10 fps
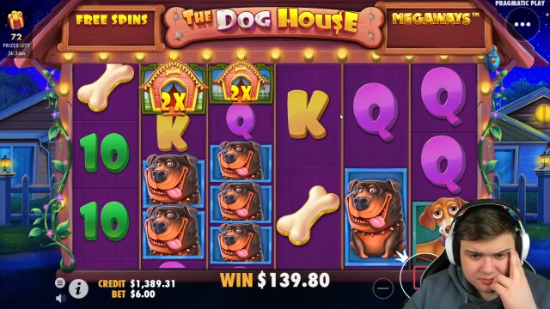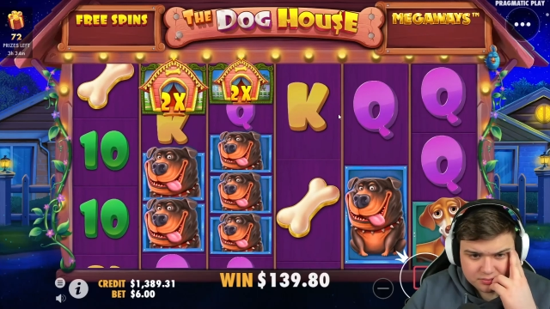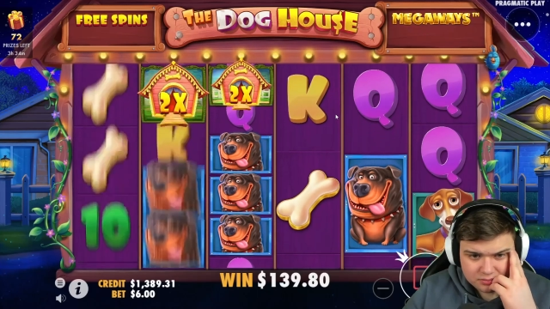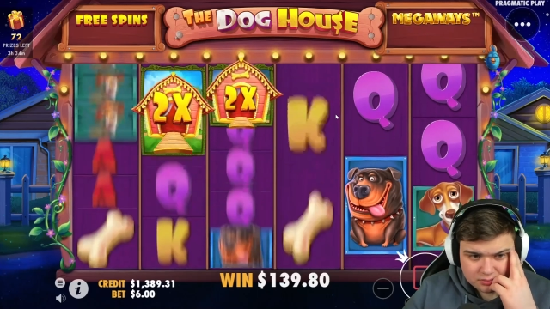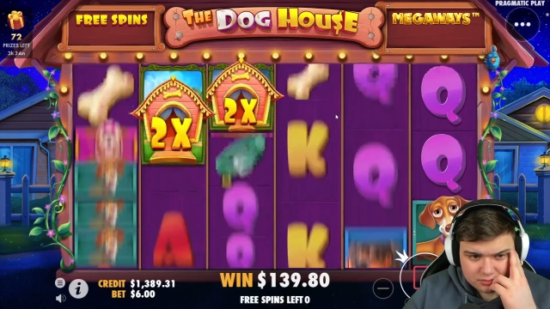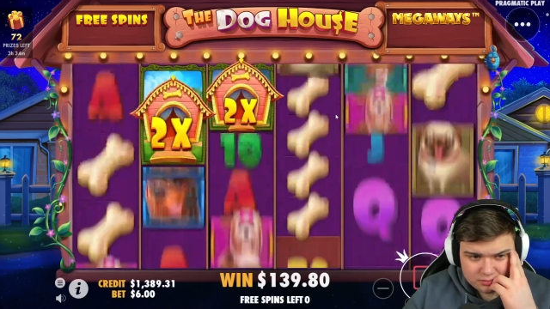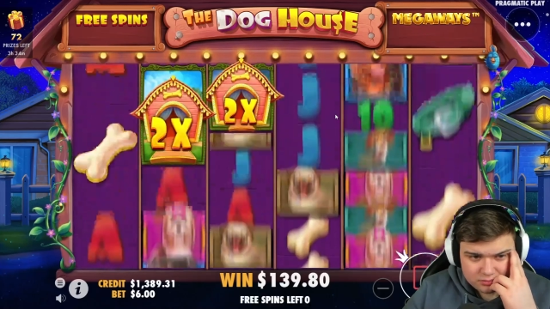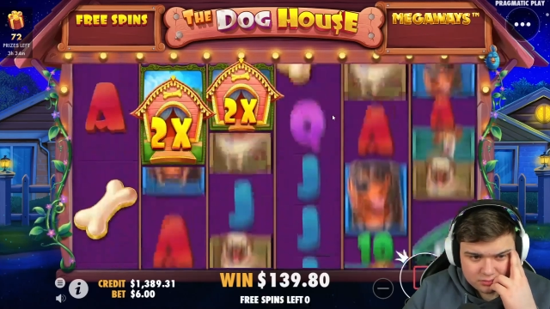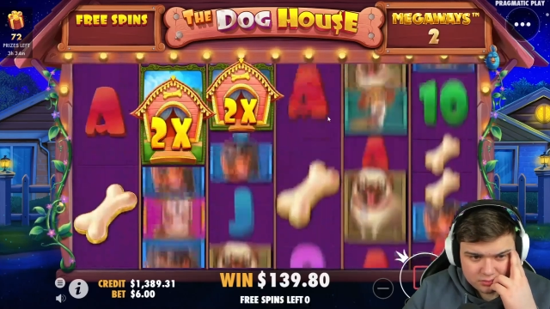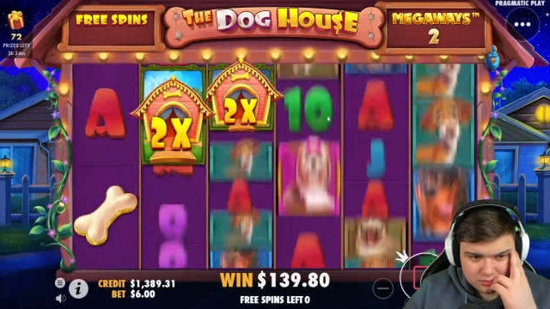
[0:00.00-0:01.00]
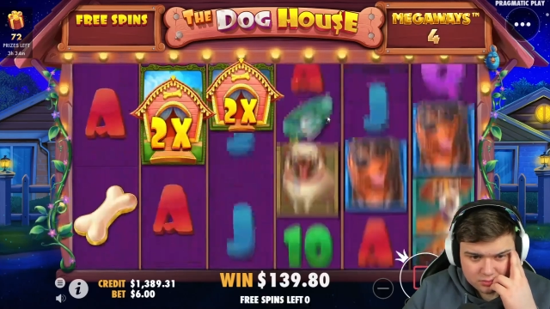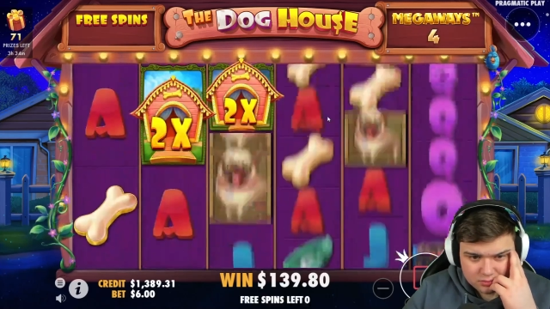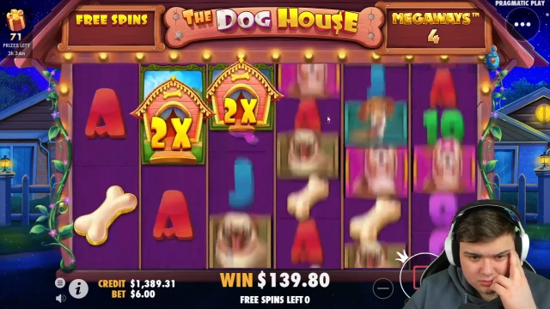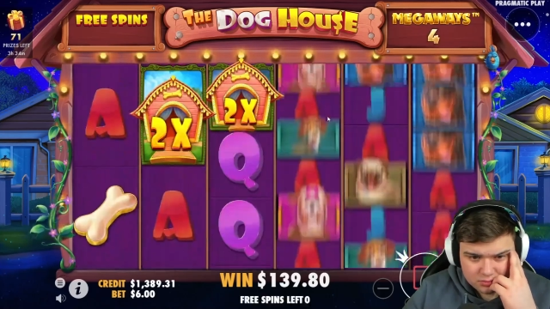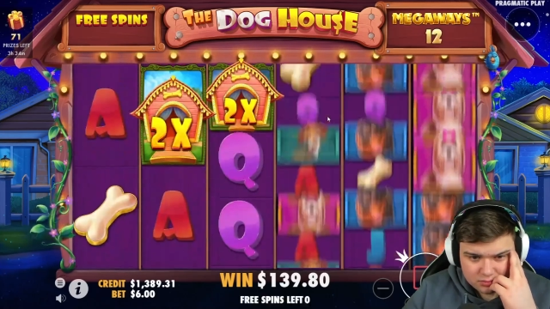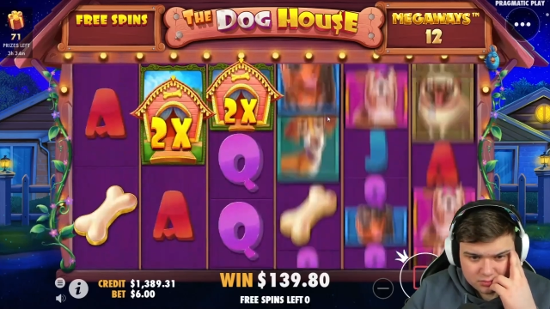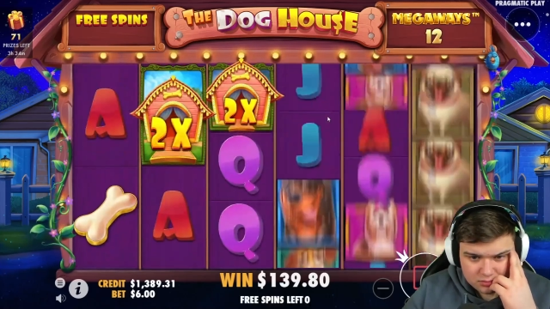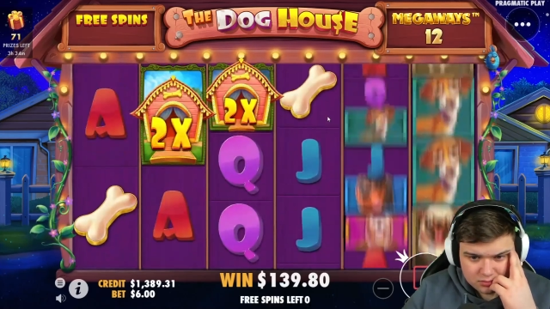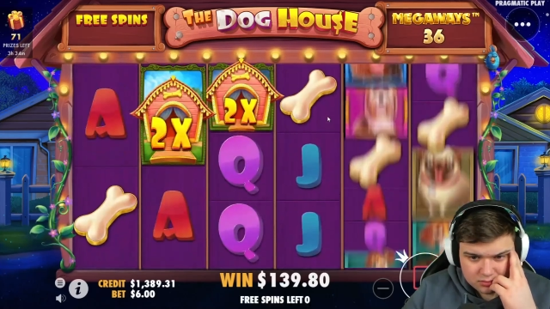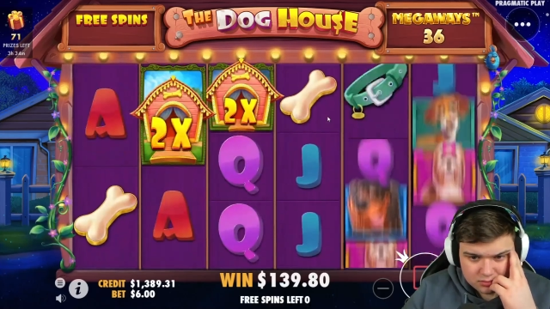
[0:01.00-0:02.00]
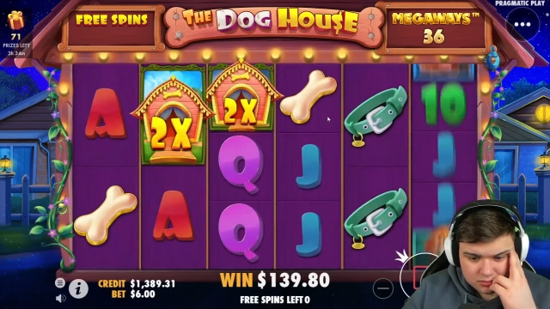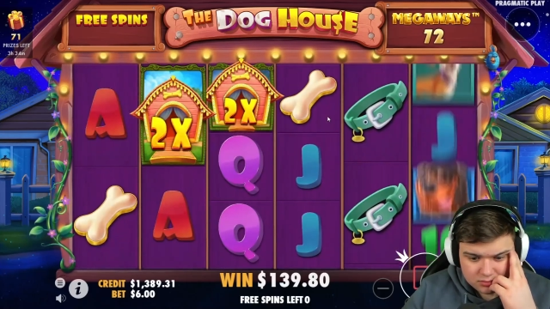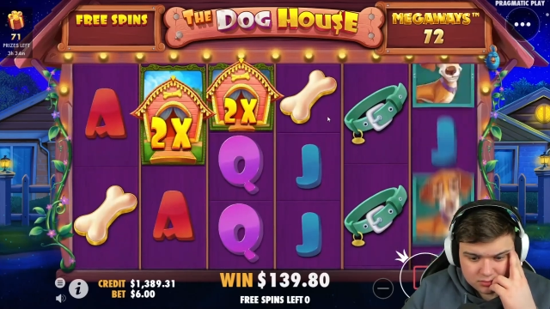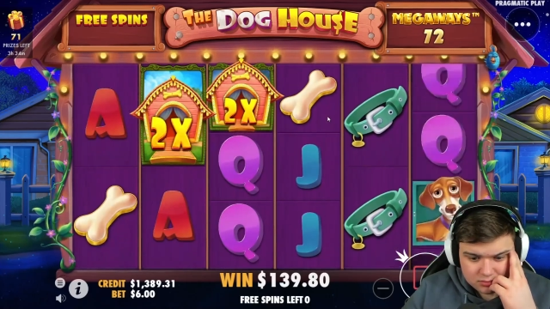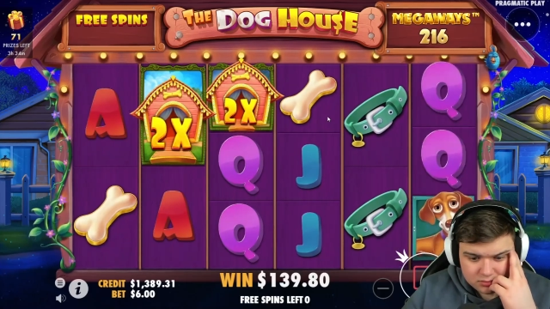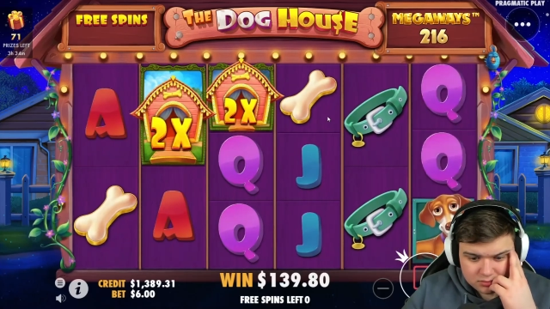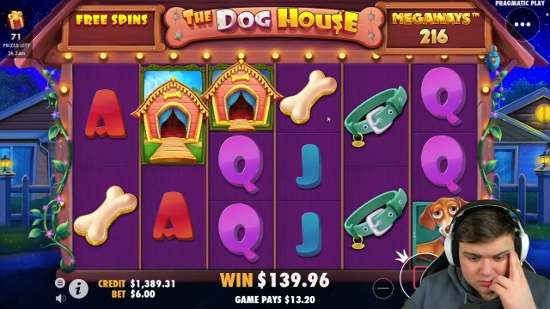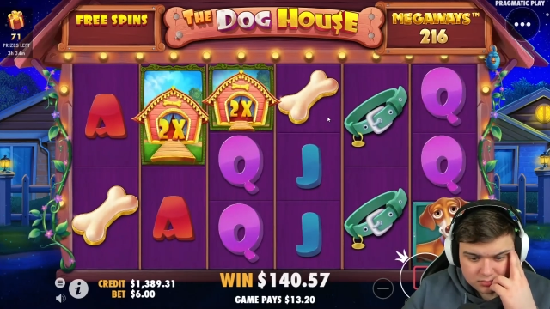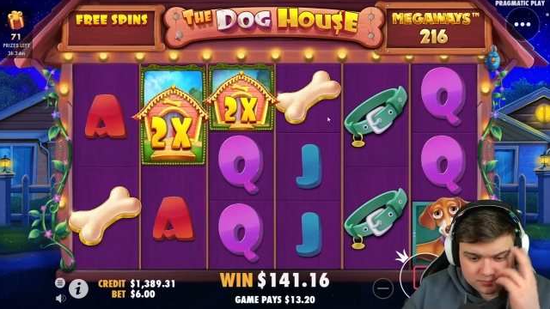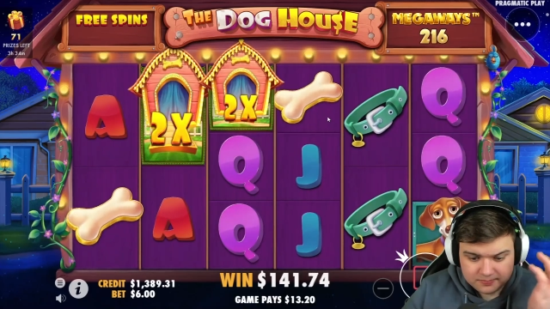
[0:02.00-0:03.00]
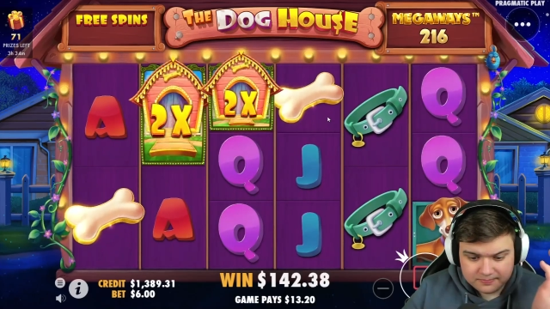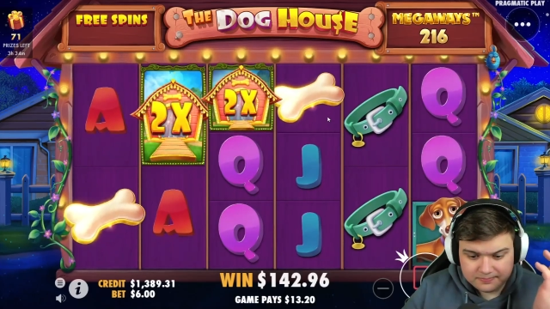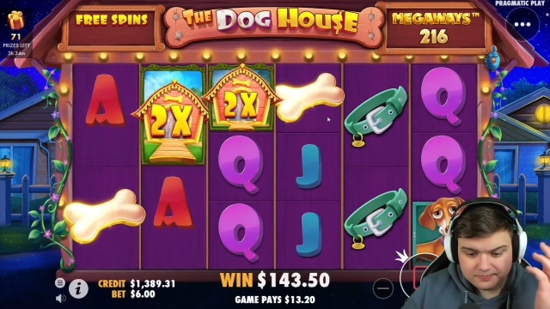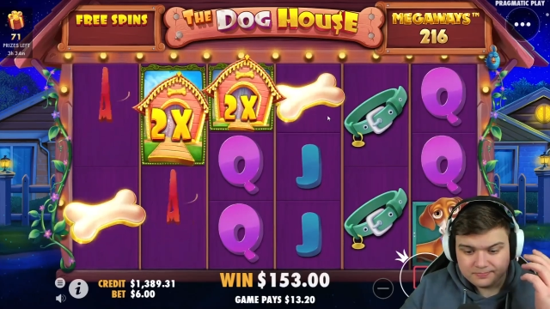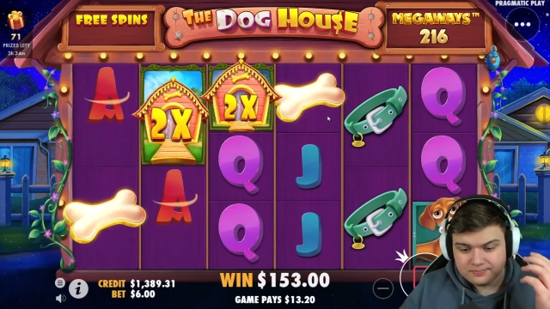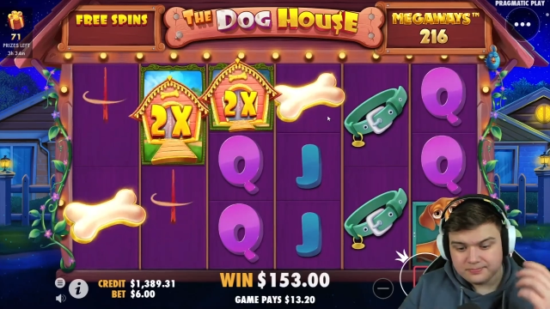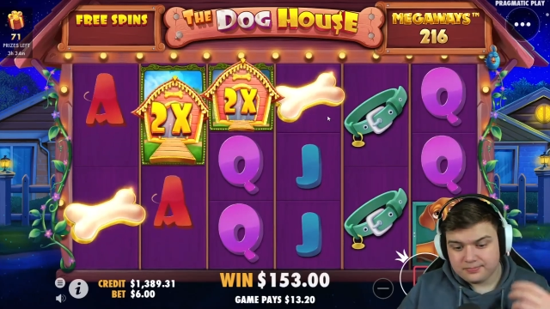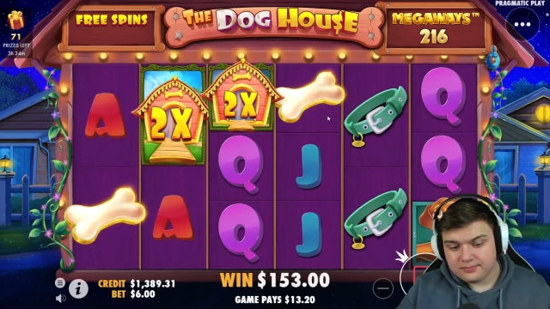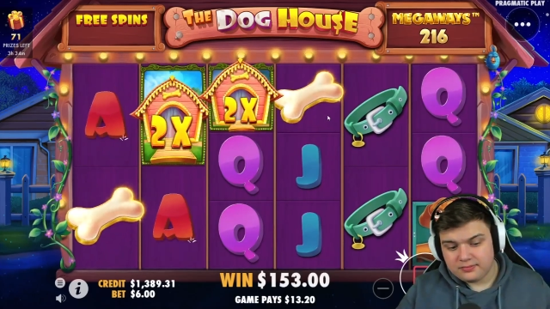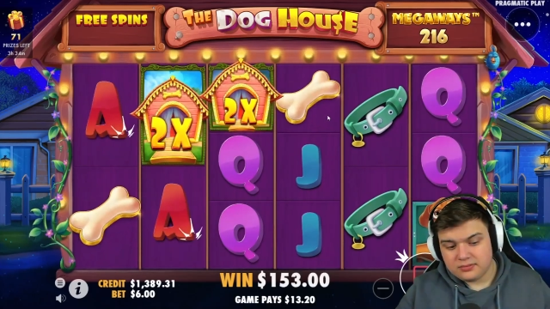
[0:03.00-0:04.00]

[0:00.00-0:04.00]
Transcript: Nothing is said.